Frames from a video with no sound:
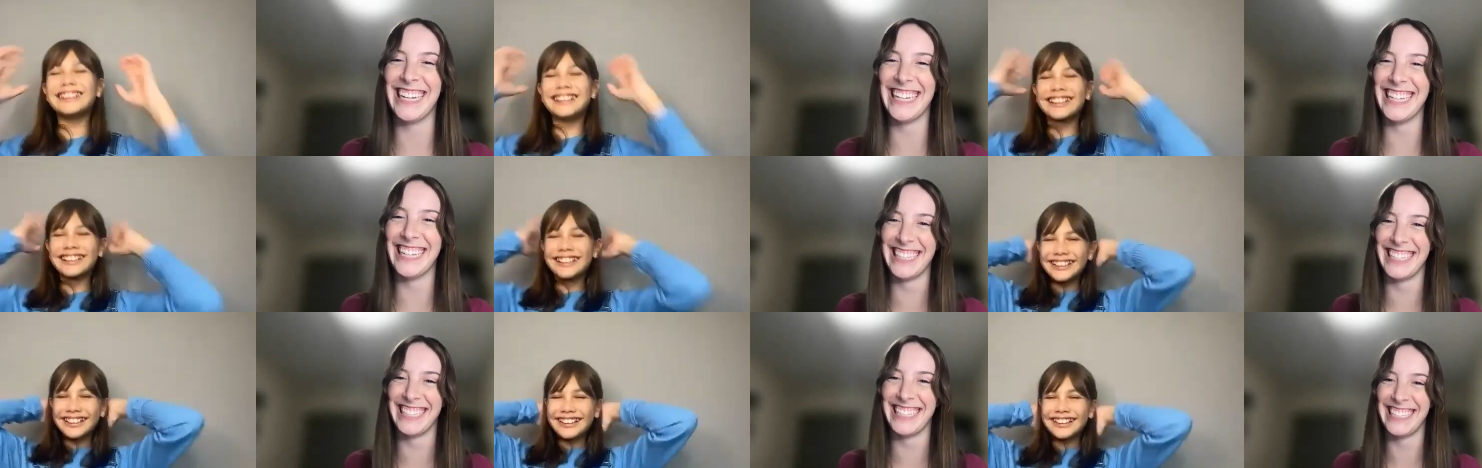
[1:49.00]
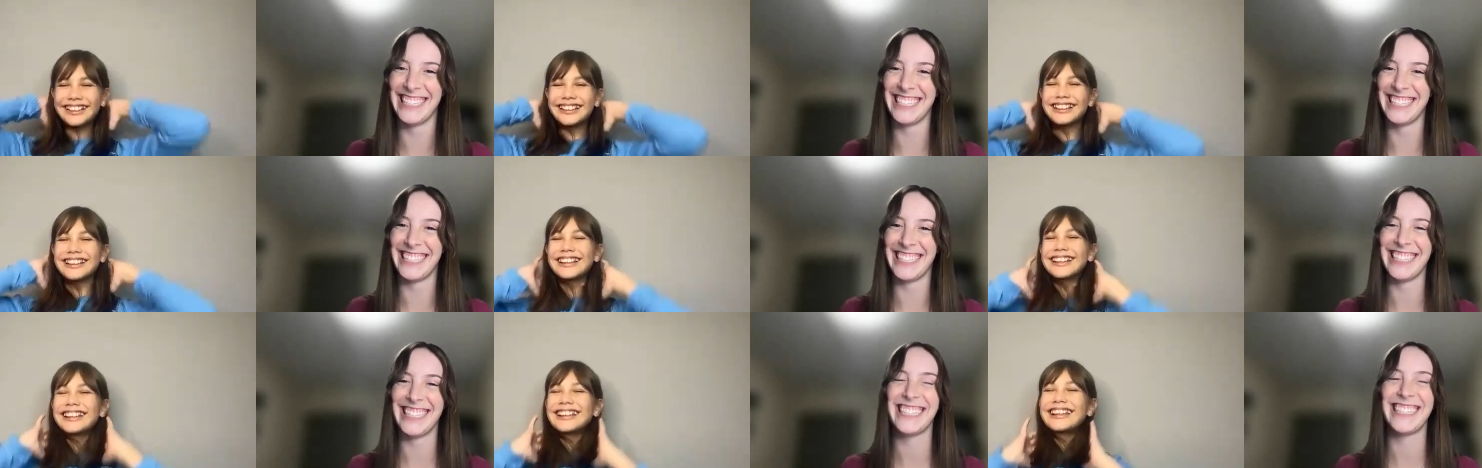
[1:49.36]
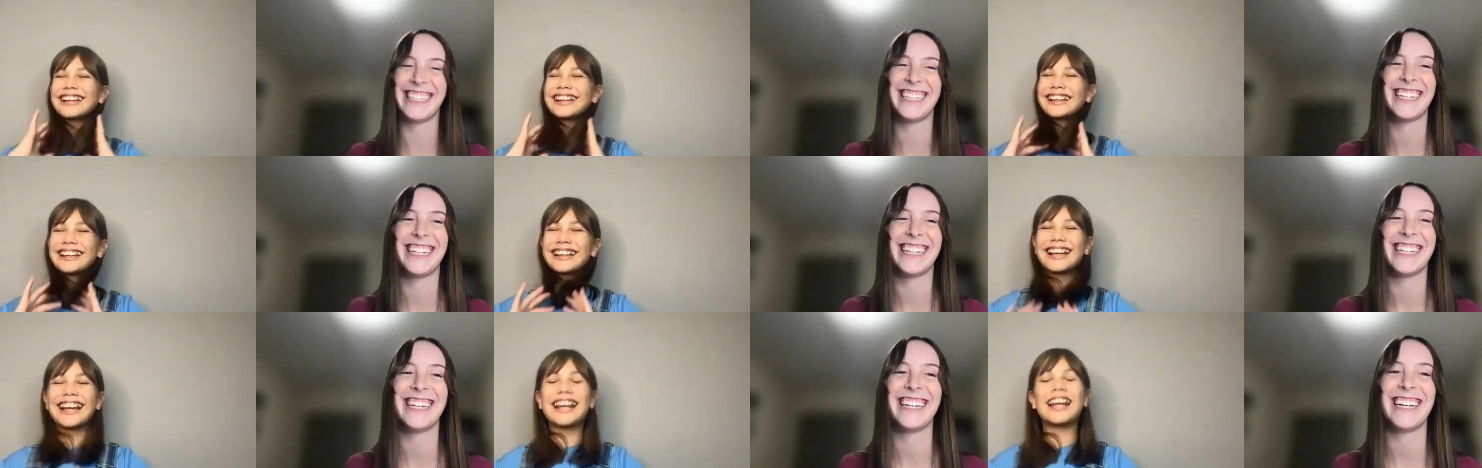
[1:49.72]
Speaker 1: and
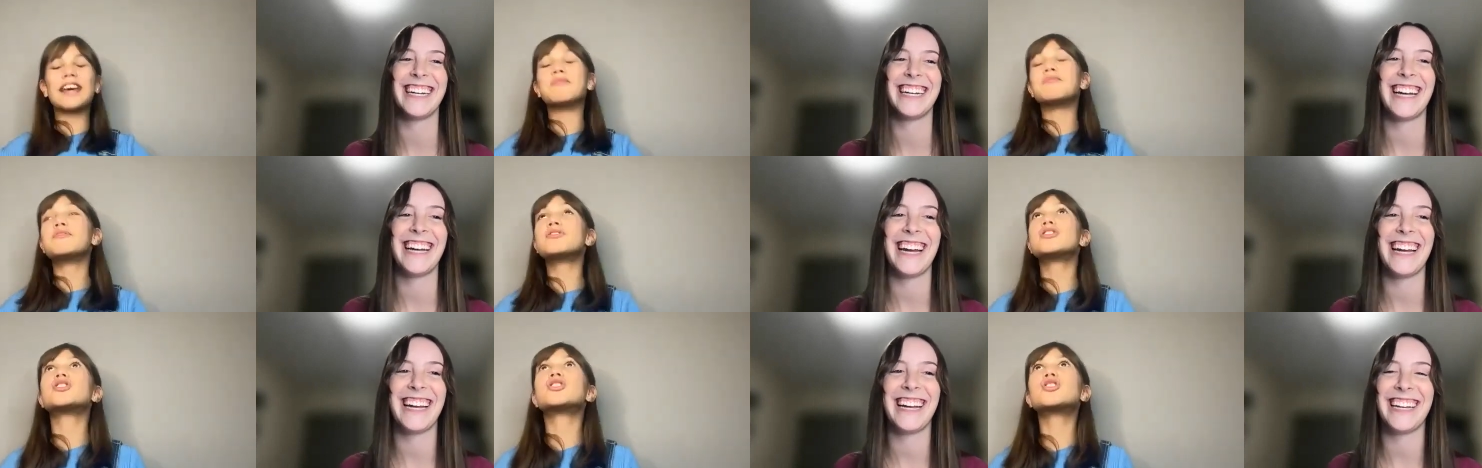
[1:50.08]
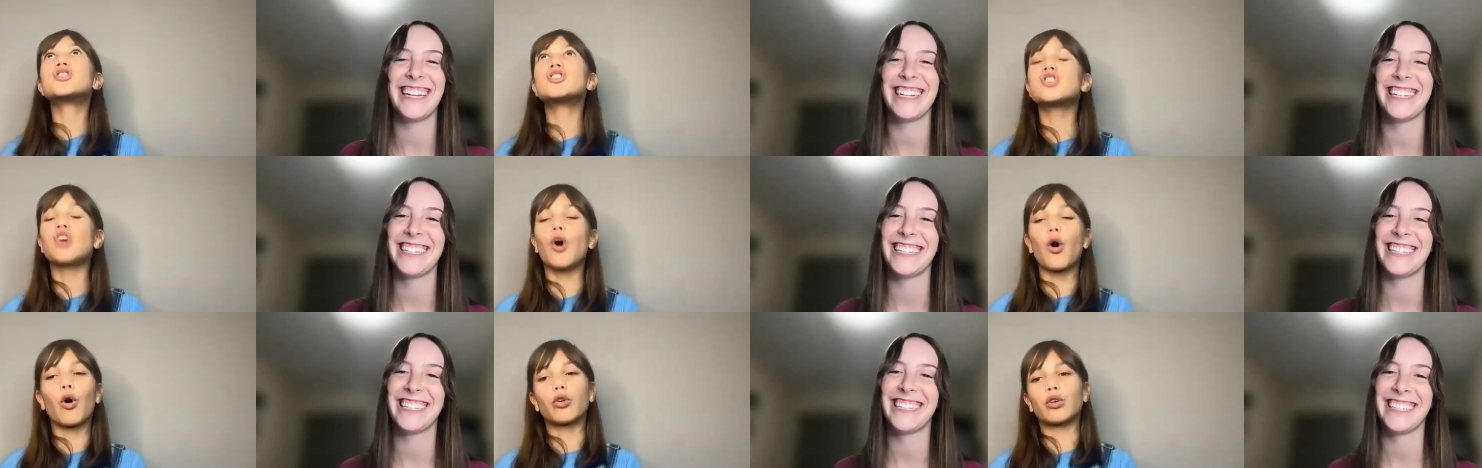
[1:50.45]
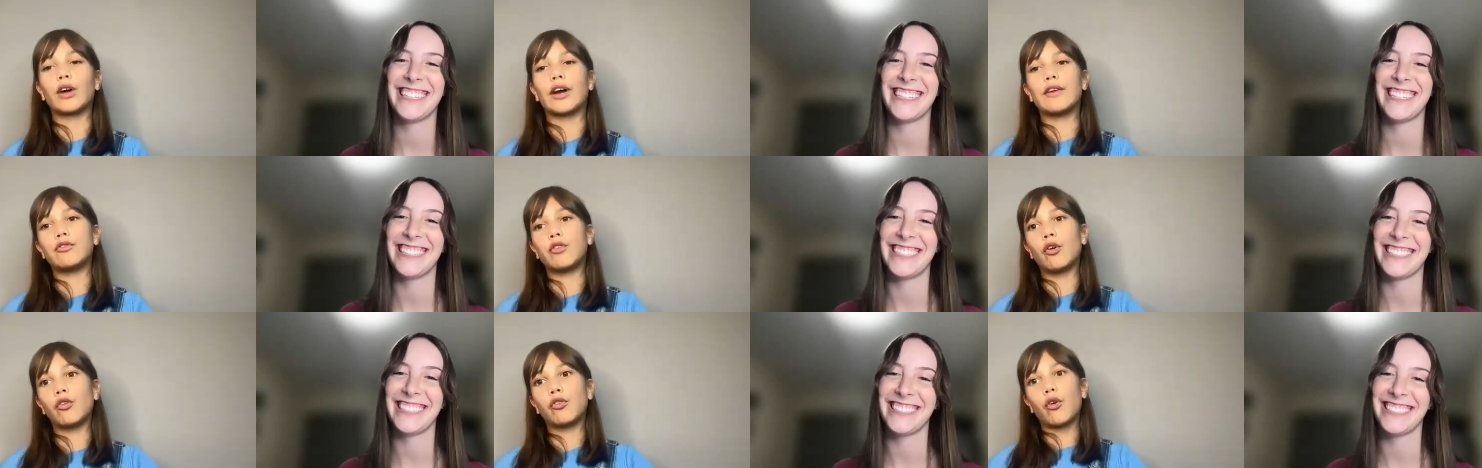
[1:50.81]
i'm so
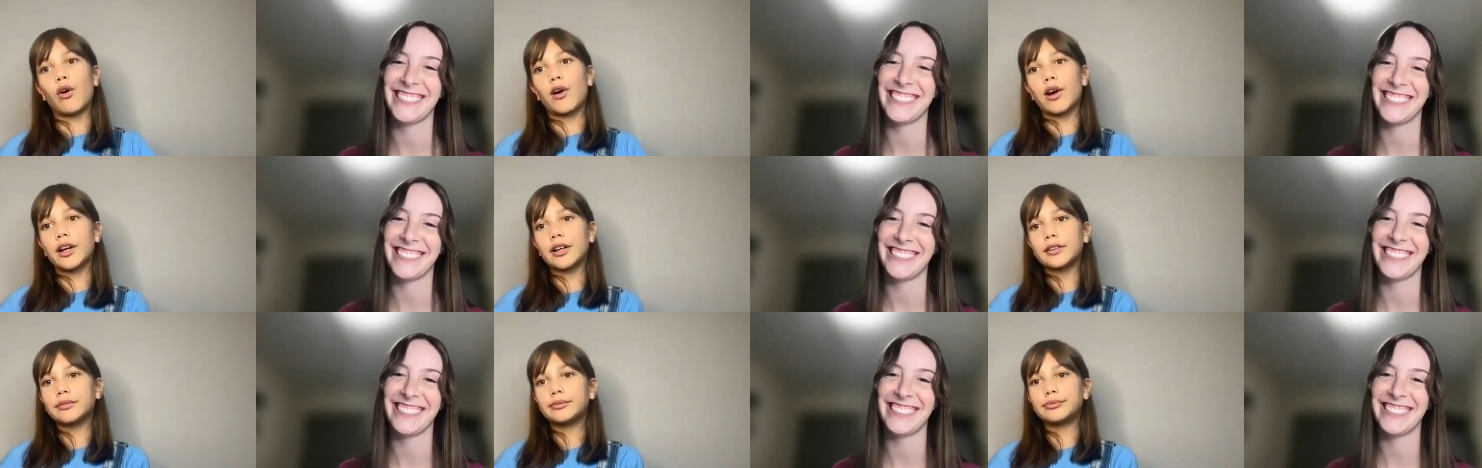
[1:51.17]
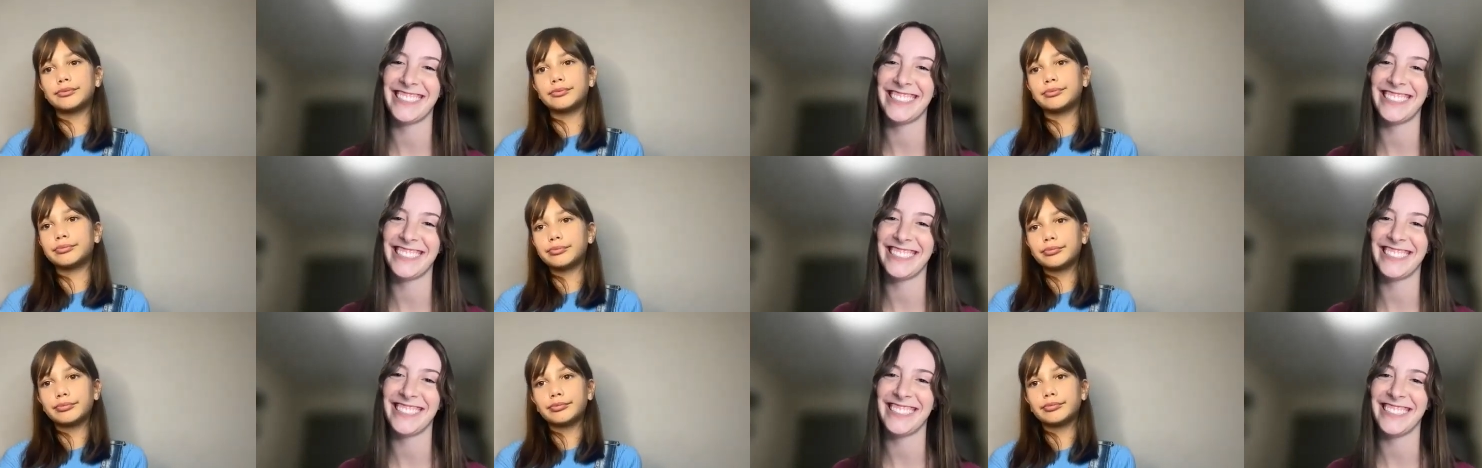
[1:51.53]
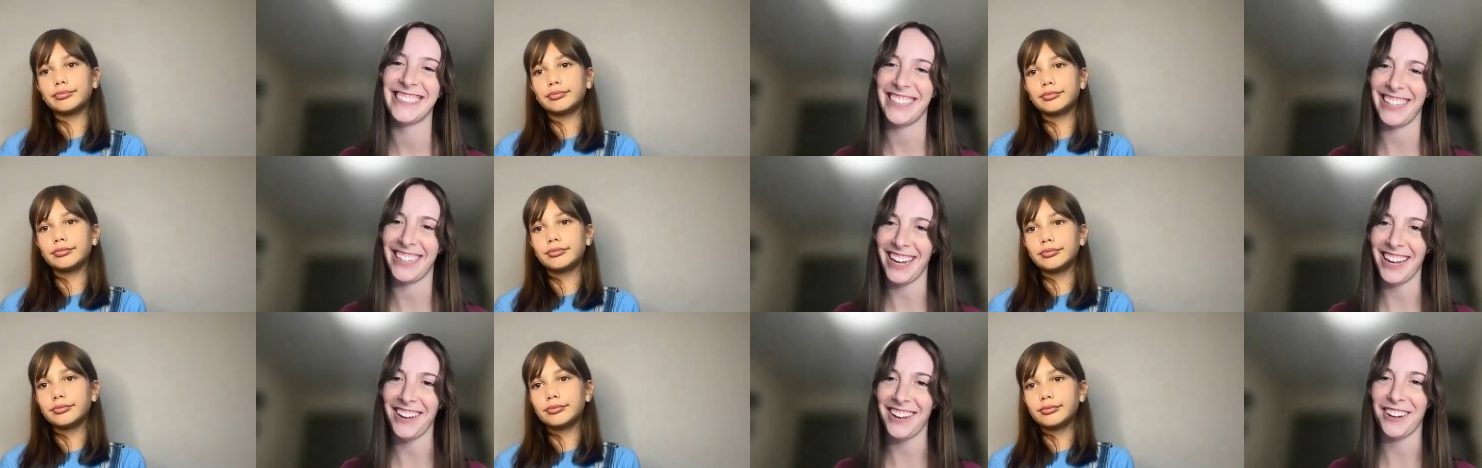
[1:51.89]
grateful for it
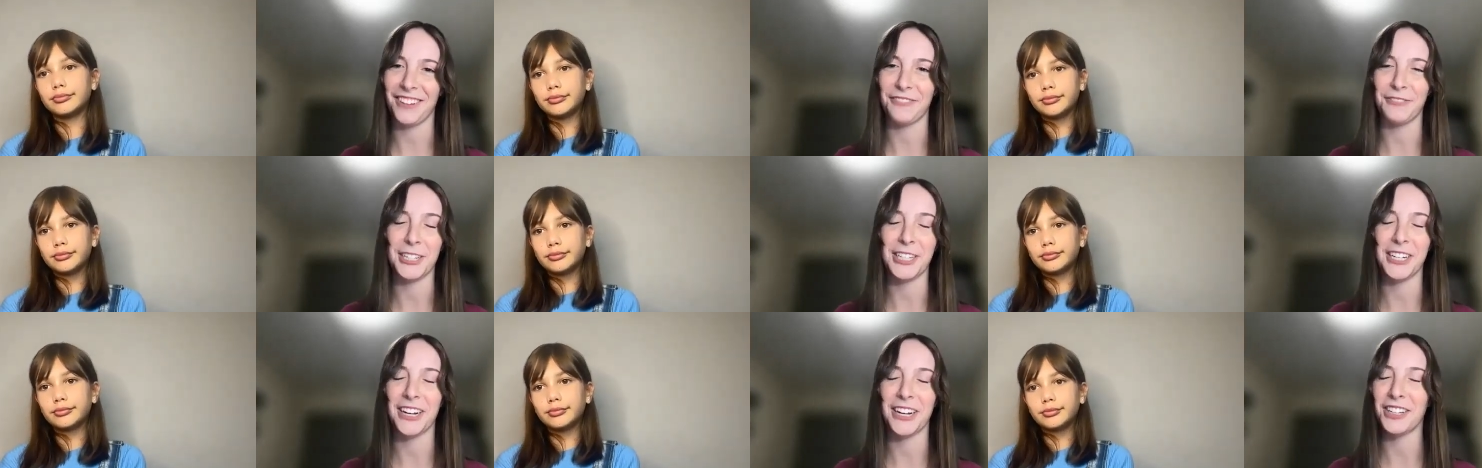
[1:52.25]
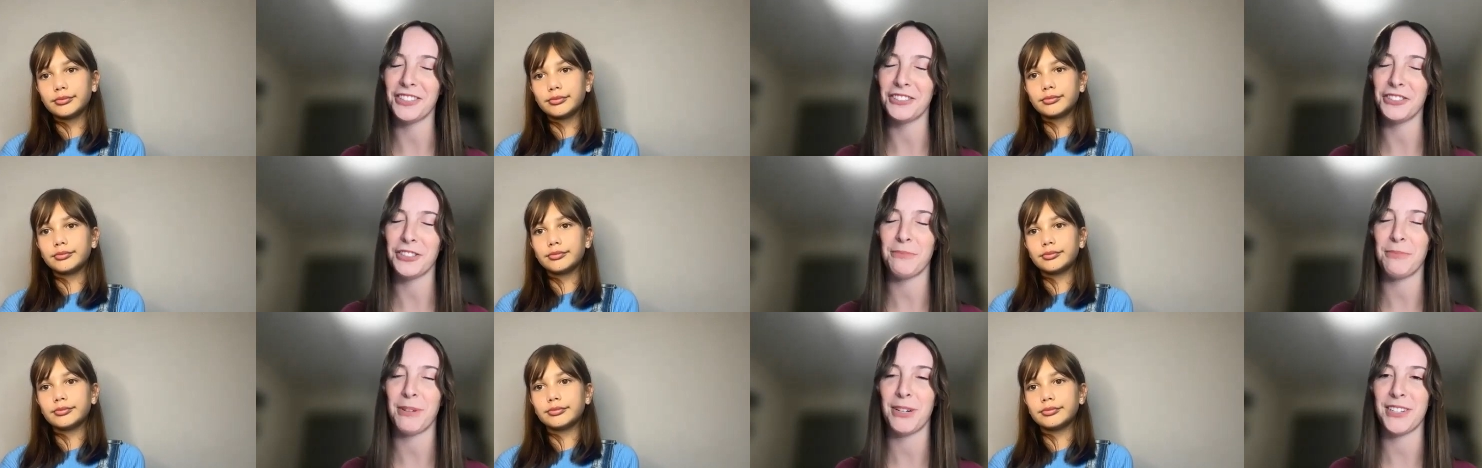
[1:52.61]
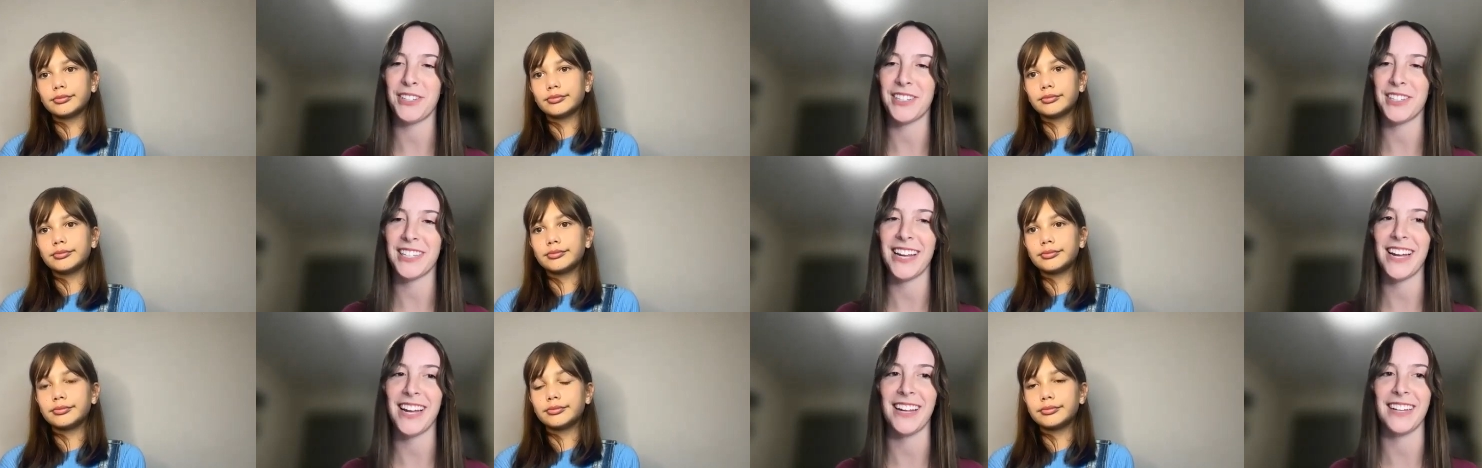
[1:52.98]
yeah,
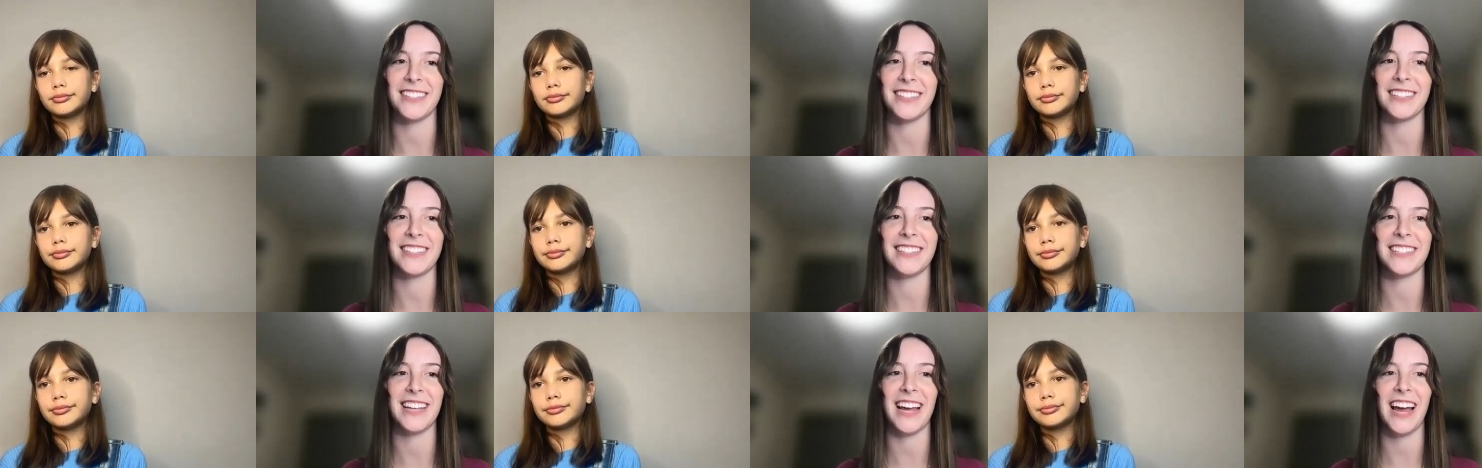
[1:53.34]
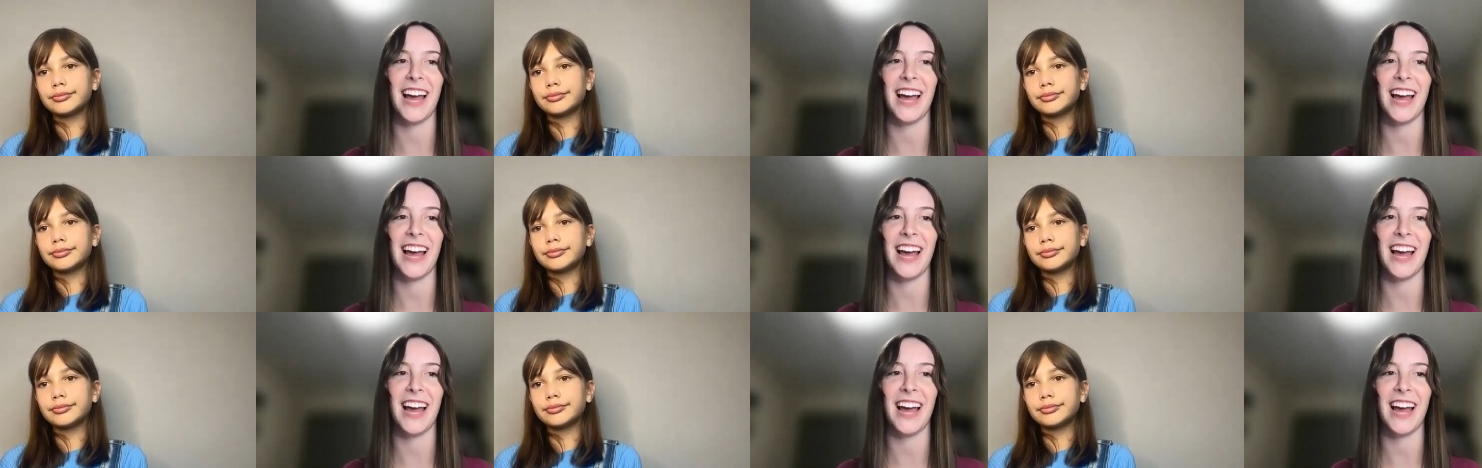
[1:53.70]
100%.